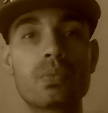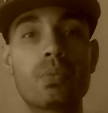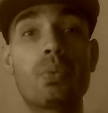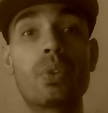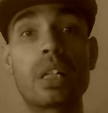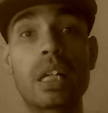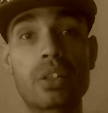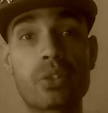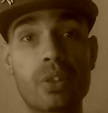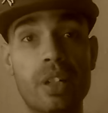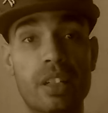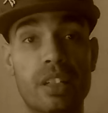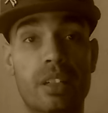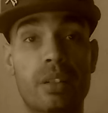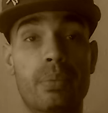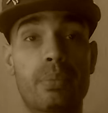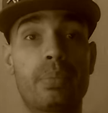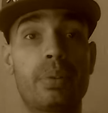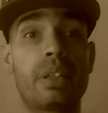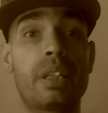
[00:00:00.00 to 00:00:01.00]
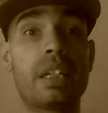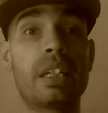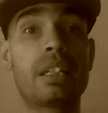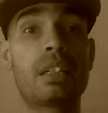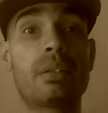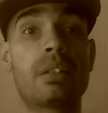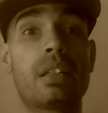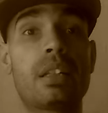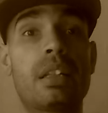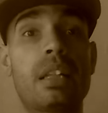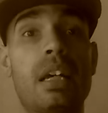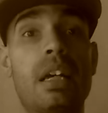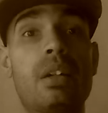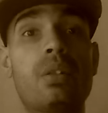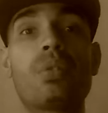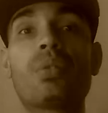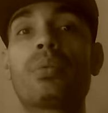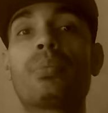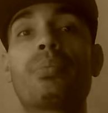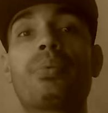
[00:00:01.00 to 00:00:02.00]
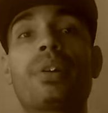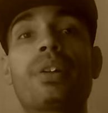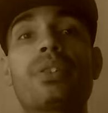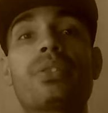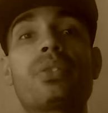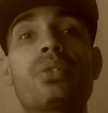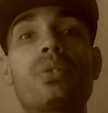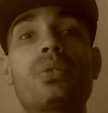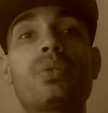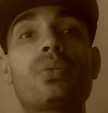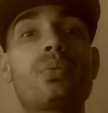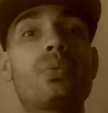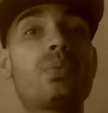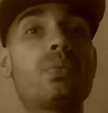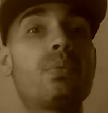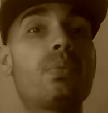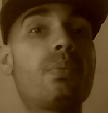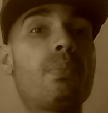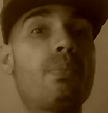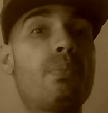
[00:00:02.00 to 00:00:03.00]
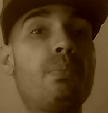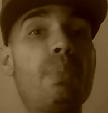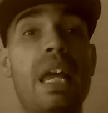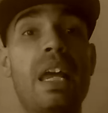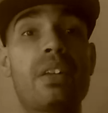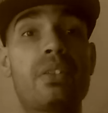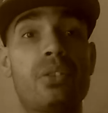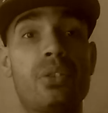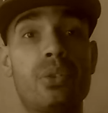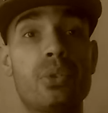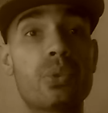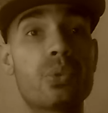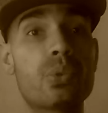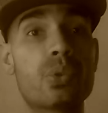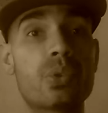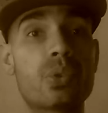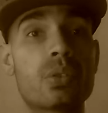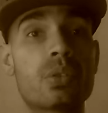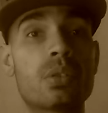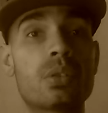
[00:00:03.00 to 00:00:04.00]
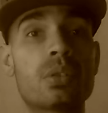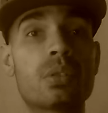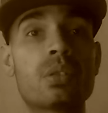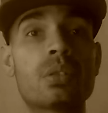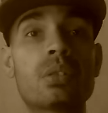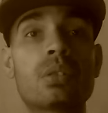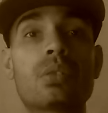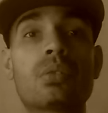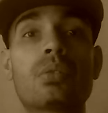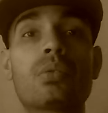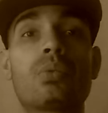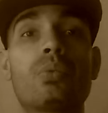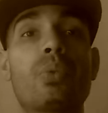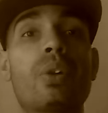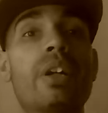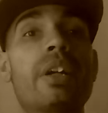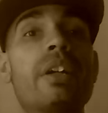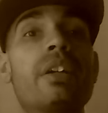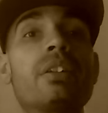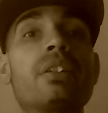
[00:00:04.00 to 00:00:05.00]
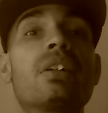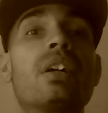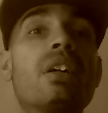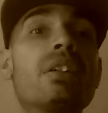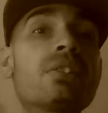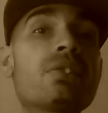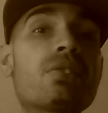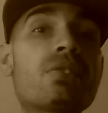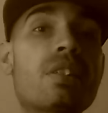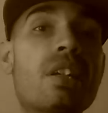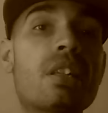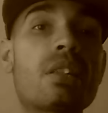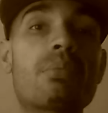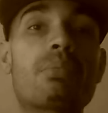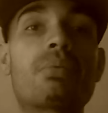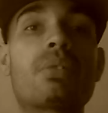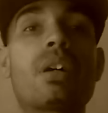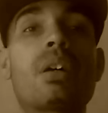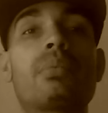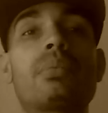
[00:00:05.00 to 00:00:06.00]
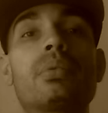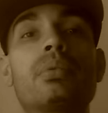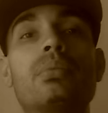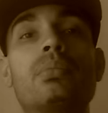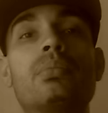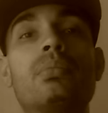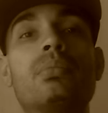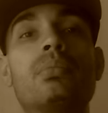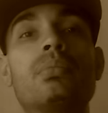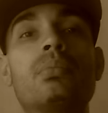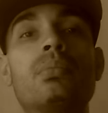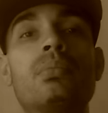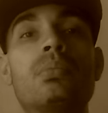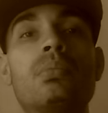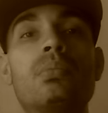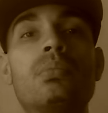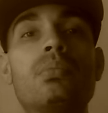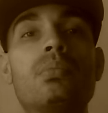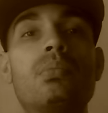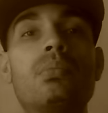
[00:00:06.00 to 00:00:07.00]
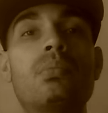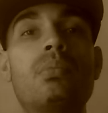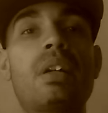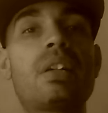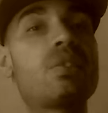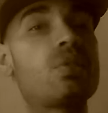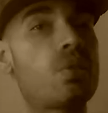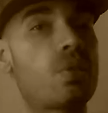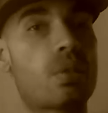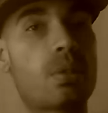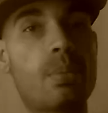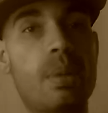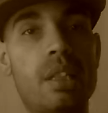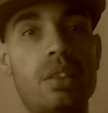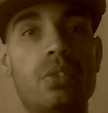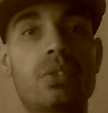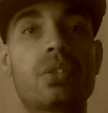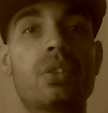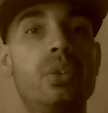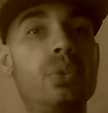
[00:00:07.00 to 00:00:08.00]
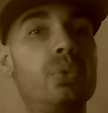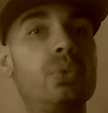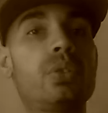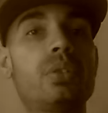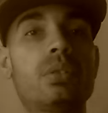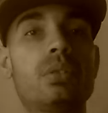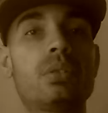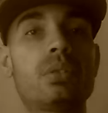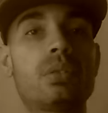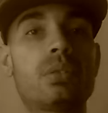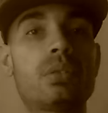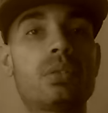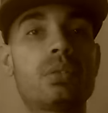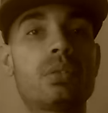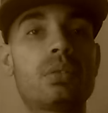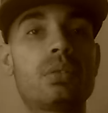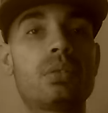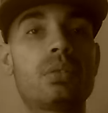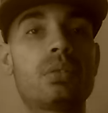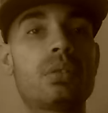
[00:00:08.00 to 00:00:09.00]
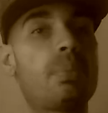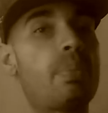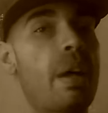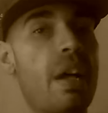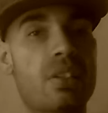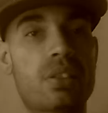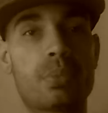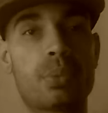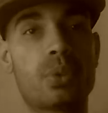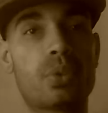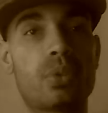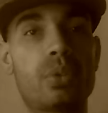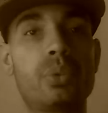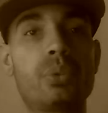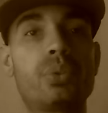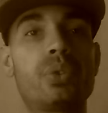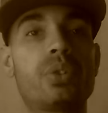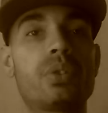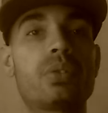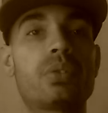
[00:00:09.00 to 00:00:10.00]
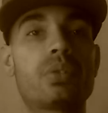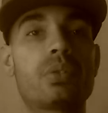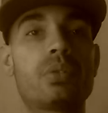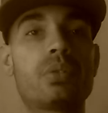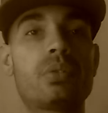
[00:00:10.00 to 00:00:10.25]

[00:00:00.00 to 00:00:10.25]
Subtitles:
We're not trying to complain a lot or bring to you bad news. We're here to understand the problem and talk about the solution, the possible solutions.